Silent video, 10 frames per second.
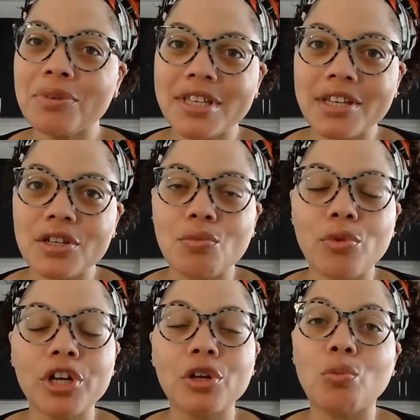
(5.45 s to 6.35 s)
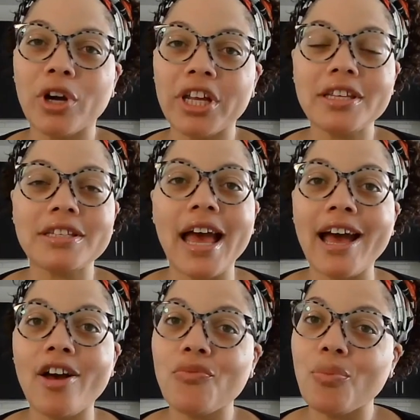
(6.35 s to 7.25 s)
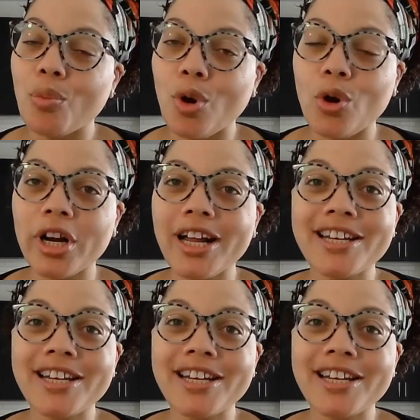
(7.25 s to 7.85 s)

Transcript: position where you're wanting to have more